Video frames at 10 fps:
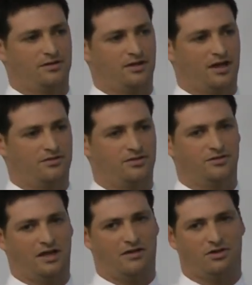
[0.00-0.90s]
And I
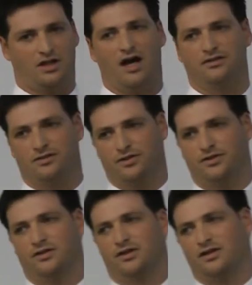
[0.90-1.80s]
certainly have a lot to
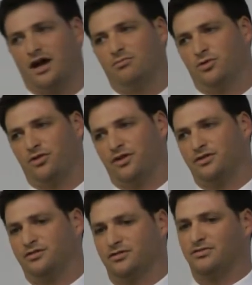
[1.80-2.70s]
learn and a lot more
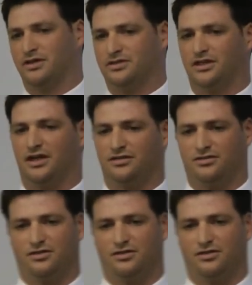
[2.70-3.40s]
things to investigate.